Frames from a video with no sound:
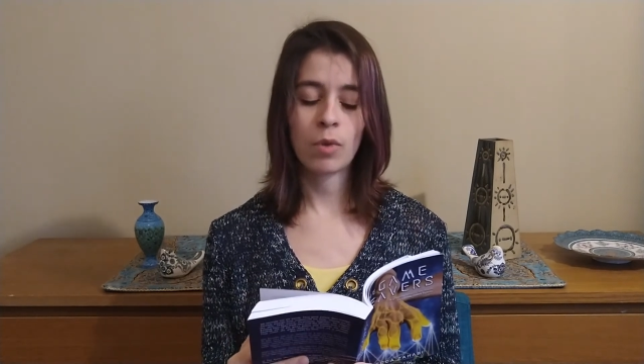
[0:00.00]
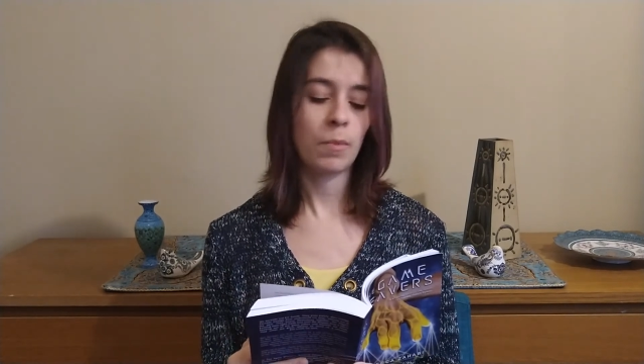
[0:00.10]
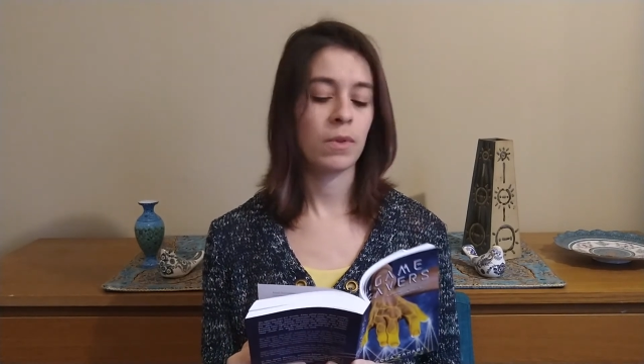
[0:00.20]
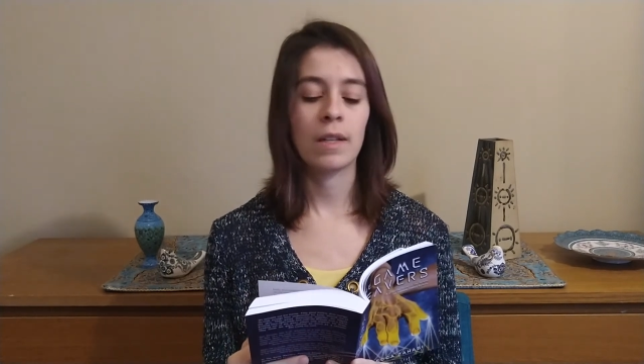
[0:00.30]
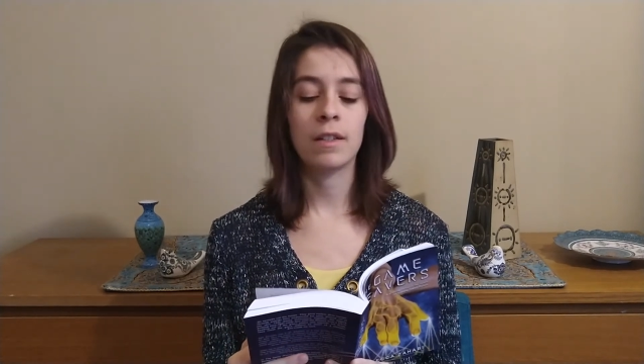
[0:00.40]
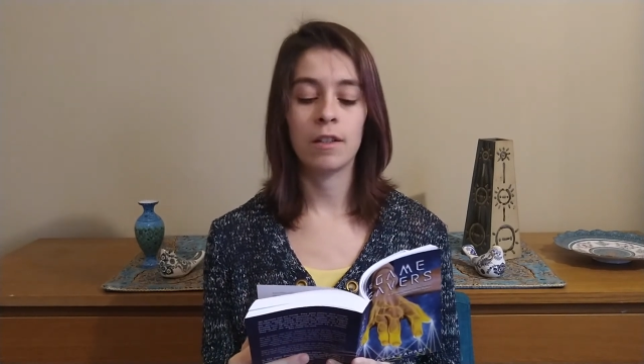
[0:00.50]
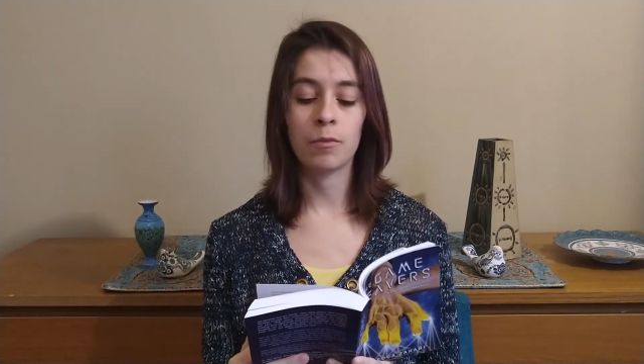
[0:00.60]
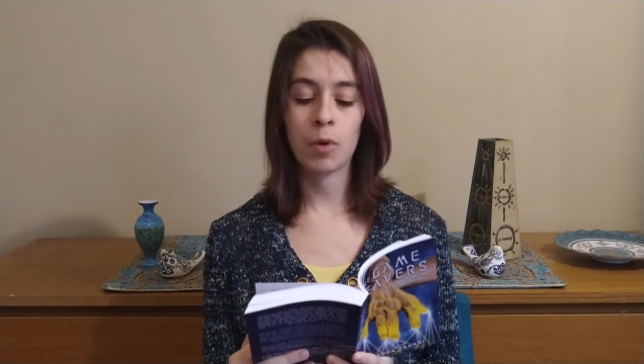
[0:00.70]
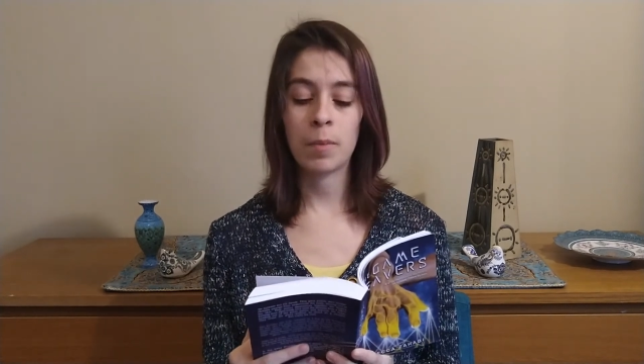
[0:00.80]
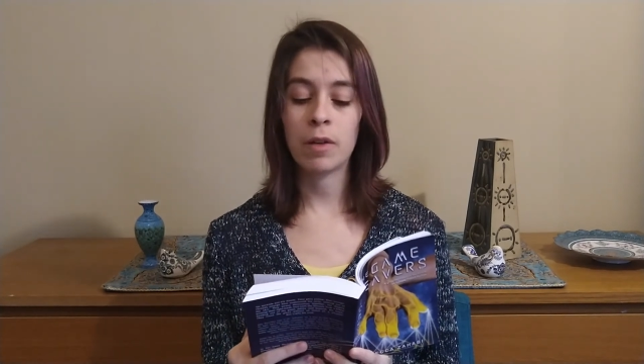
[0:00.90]
representative
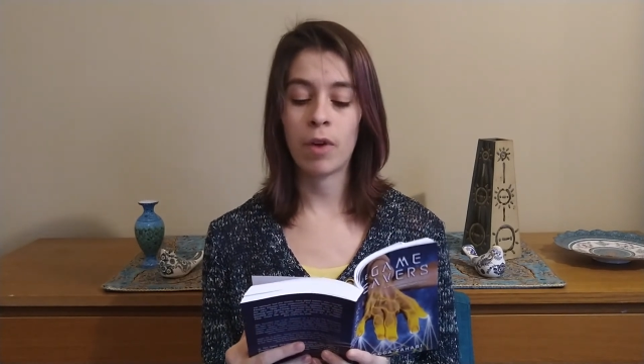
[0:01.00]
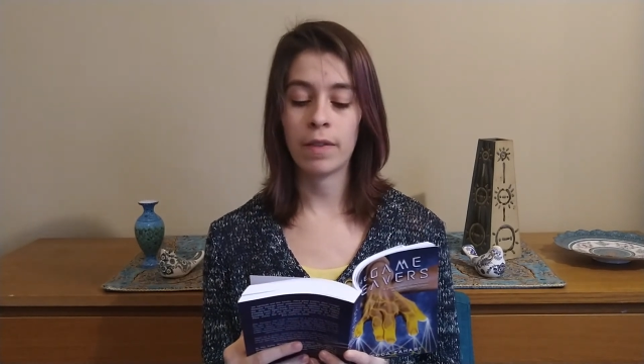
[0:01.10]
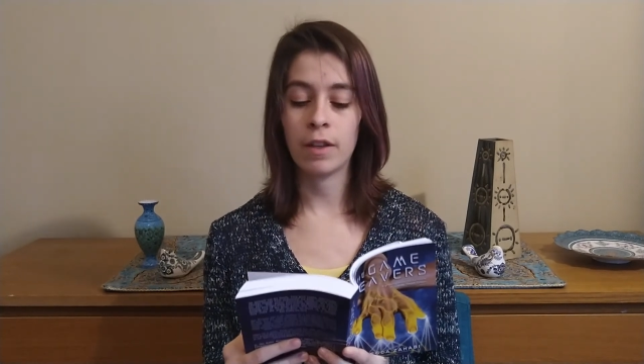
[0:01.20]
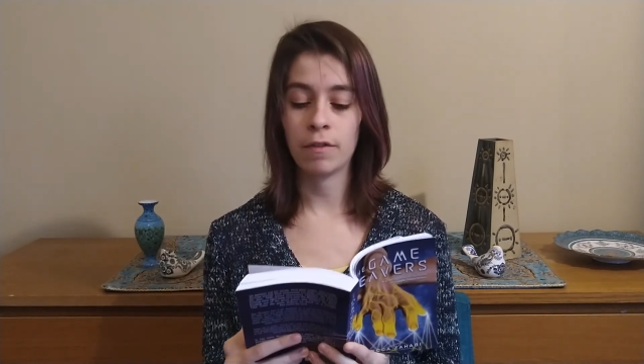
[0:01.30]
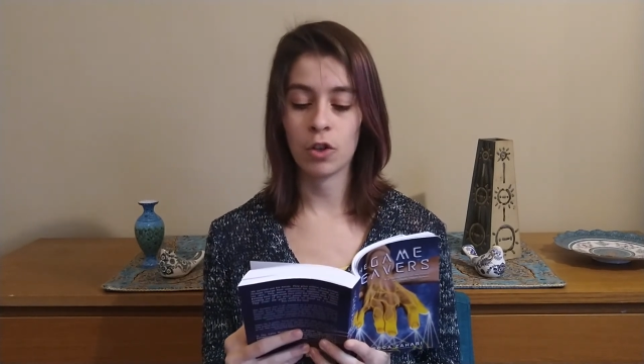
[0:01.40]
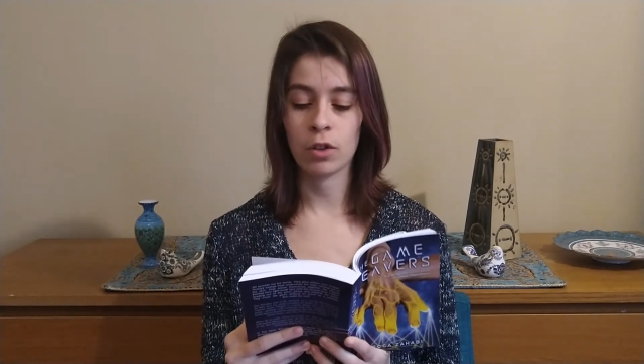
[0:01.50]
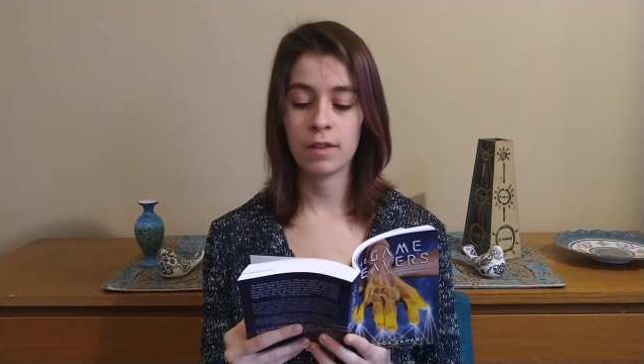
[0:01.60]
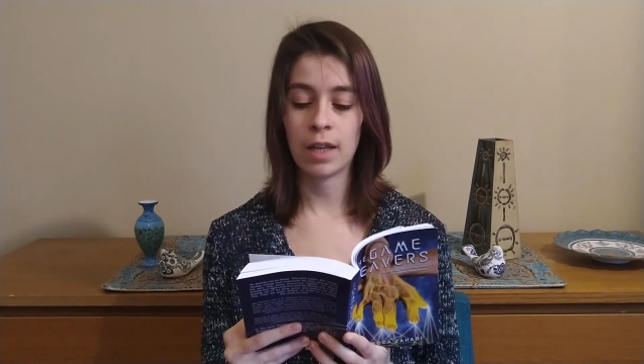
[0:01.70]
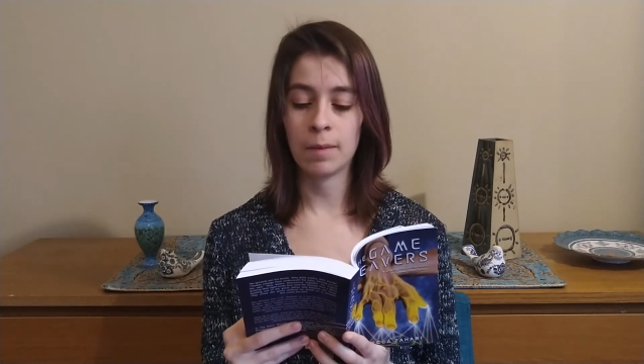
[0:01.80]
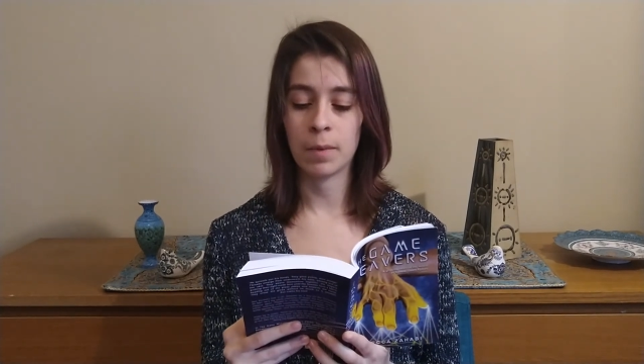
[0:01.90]
probably read the official
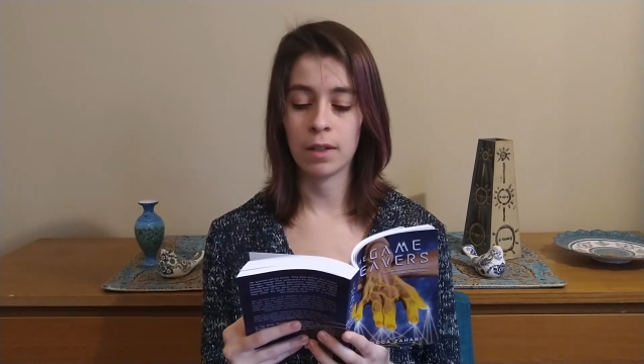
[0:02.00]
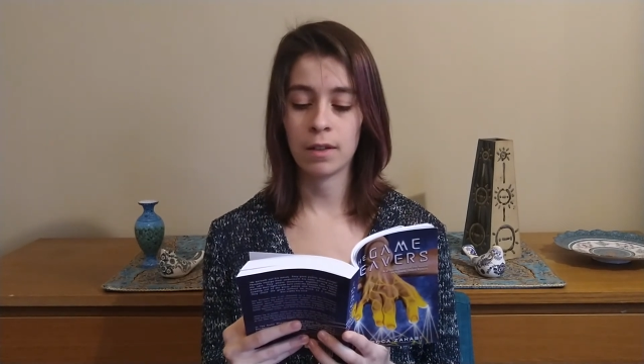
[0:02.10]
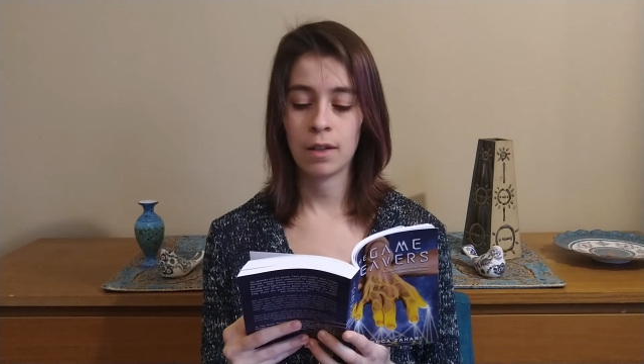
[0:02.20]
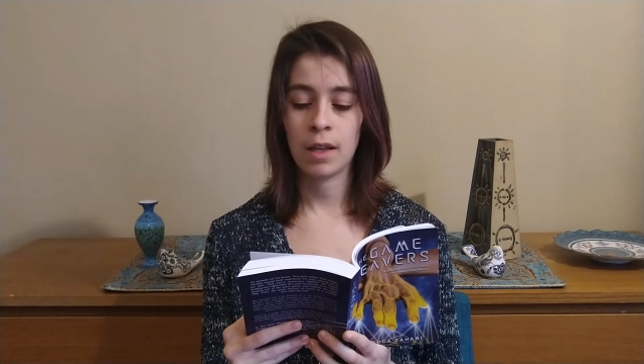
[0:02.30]
statement